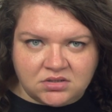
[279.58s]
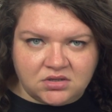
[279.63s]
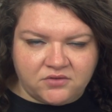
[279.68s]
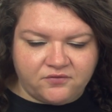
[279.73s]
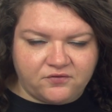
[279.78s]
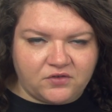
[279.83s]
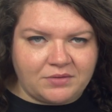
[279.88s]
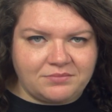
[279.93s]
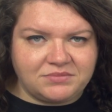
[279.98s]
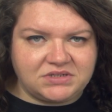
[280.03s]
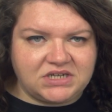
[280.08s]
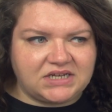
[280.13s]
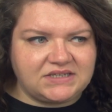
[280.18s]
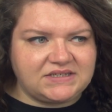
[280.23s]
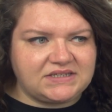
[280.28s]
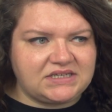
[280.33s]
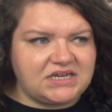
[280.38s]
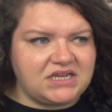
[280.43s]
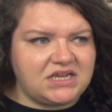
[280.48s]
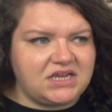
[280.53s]
from
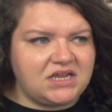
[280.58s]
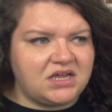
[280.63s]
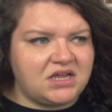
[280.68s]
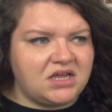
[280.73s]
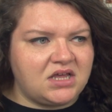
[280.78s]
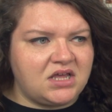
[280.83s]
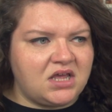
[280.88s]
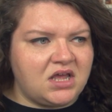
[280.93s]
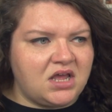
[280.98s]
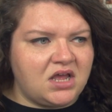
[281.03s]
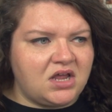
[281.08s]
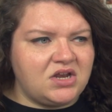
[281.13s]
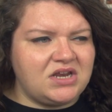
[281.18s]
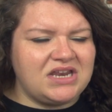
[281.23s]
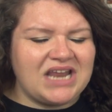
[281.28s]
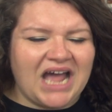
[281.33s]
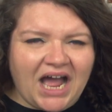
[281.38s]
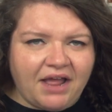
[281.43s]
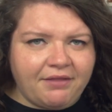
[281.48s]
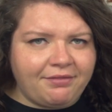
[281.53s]
Dusty,
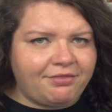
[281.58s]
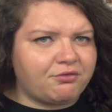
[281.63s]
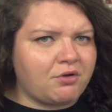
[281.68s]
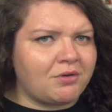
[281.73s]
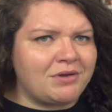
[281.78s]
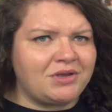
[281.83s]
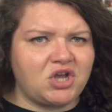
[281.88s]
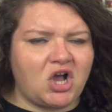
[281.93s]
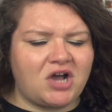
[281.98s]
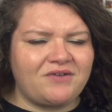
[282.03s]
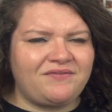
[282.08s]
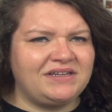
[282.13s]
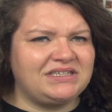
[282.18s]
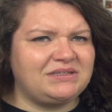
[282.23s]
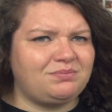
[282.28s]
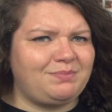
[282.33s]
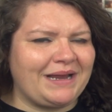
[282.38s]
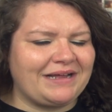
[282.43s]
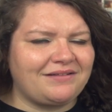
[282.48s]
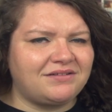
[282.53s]
not throwing off
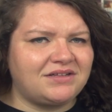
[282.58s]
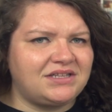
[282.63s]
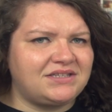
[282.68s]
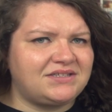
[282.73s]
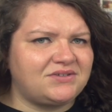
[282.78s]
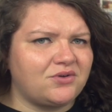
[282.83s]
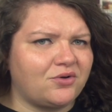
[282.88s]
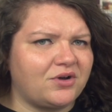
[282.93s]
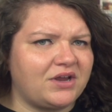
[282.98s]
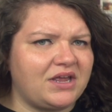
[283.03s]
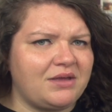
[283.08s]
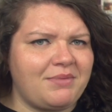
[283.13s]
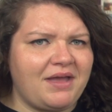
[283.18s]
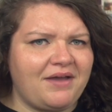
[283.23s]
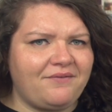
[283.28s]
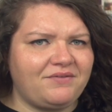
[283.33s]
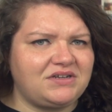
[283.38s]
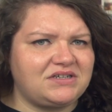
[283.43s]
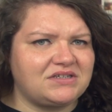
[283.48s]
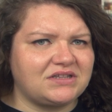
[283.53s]
his balance or him
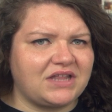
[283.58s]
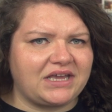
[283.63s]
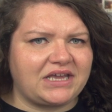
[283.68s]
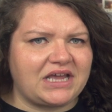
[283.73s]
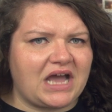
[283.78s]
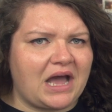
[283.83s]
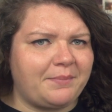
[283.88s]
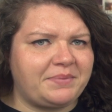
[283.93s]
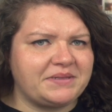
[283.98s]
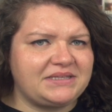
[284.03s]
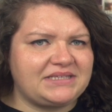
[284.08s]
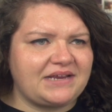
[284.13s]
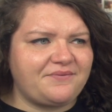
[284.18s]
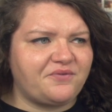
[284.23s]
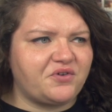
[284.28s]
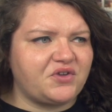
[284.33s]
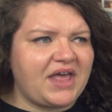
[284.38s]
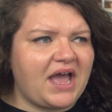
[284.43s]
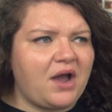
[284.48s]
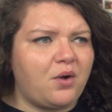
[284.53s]
having to like compensate
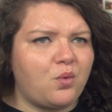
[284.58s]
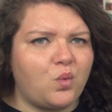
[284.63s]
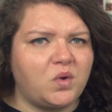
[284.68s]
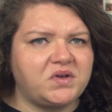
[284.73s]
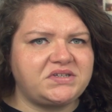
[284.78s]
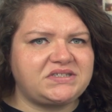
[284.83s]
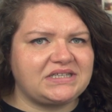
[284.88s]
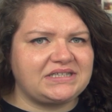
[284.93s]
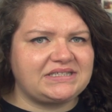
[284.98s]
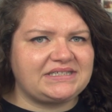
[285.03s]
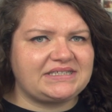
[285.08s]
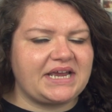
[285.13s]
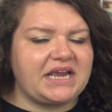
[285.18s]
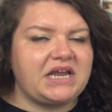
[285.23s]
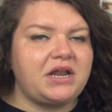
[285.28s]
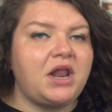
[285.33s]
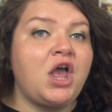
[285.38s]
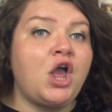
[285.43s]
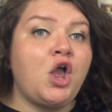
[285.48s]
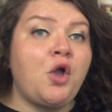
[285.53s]
for that was
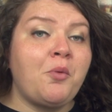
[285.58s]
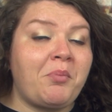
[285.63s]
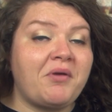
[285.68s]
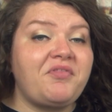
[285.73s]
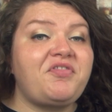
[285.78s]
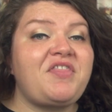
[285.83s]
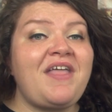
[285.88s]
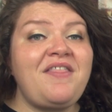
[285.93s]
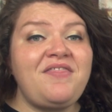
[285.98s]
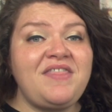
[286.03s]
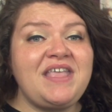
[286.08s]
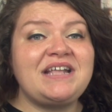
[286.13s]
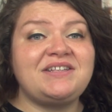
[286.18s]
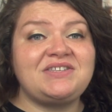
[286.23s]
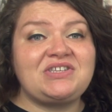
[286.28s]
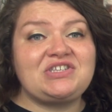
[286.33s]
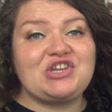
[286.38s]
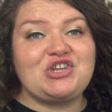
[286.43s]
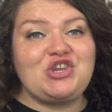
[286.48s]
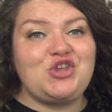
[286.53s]
insane. But then the
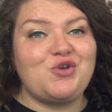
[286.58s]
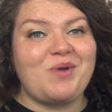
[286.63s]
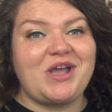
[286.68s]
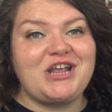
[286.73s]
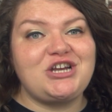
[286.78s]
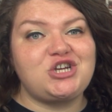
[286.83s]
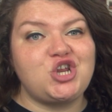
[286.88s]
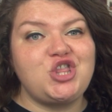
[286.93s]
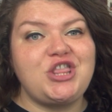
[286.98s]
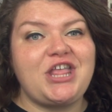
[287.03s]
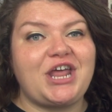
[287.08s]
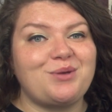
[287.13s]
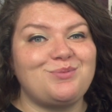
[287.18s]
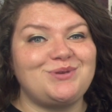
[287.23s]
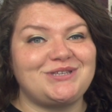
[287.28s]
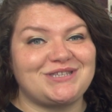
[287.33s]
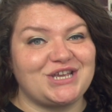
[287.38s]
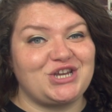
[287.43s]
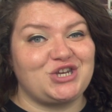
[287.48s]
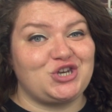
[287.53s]
insinuation that it
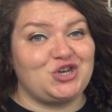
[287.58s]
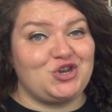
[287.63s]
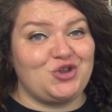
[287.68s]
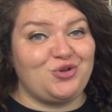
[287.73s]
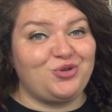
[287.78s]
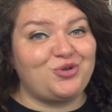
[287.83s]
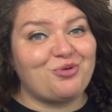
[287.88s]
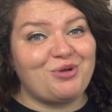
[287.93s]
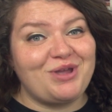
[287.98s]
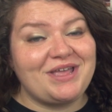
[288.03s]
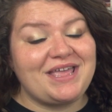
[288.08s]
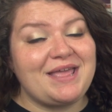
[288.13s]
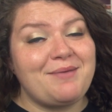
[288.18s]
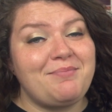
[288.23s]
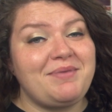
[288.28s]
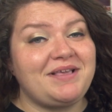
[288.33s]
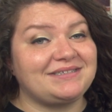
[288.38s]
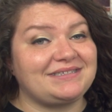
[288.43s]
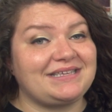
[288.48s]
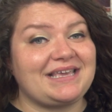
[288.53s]
was like neutering
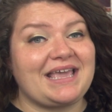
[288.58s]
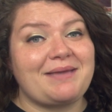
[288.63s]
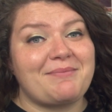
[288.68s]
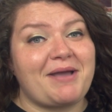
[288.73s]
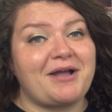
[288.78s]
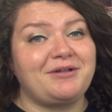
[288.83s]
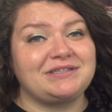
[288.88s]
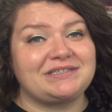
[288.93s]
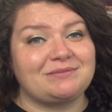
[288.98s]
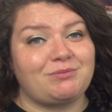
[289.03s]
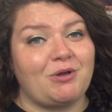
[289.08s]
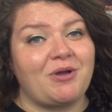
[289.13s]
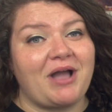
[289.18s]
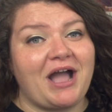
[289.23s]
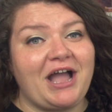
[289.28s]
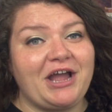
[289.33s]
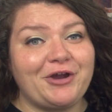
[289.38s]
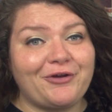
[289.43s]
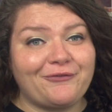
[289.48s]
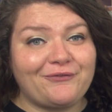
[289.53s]
him because he came out and spoke
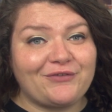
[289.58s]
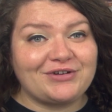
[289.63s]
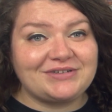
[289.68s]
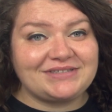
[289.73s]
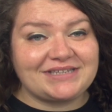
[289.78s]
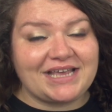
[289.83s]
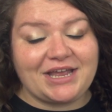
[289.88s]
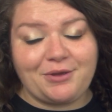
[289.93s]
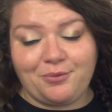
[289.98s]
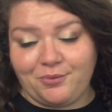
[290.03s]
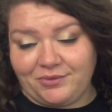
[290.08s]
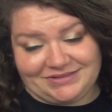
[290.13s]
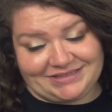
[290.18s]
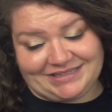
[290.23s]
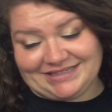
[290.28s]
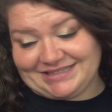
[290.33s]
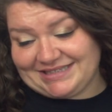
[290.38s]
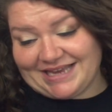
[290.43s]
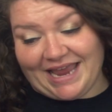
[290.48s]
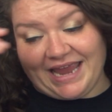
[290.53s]
higher for a second was
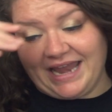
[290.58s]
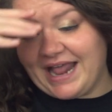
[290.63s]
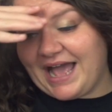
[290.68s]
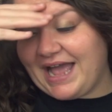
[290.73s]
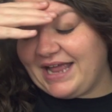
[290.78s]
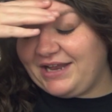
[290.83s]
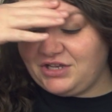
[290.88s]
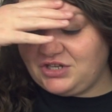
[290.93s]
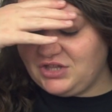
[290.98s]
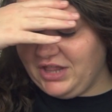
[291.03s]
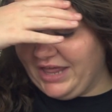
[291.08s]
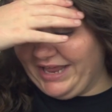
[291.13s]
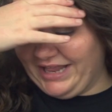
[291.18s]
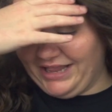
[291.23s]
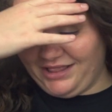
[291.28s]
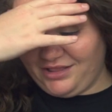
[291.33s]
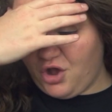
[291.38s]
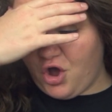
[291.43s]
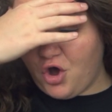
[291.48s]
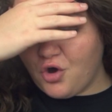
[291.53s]
insane. I, like,
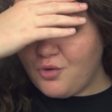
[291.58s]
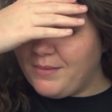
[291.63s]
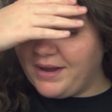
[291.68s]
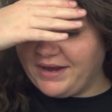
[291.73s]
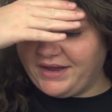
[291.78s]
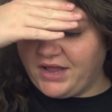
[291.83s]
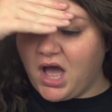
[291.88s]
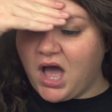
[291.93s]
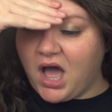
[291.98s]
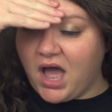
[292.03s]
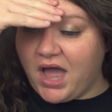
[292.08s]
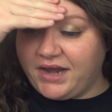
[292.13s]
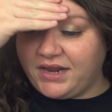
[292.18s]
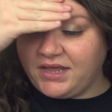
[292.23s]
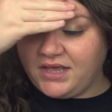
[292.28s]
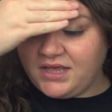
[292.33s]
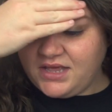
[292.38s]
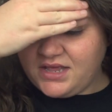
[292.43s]
oh my god.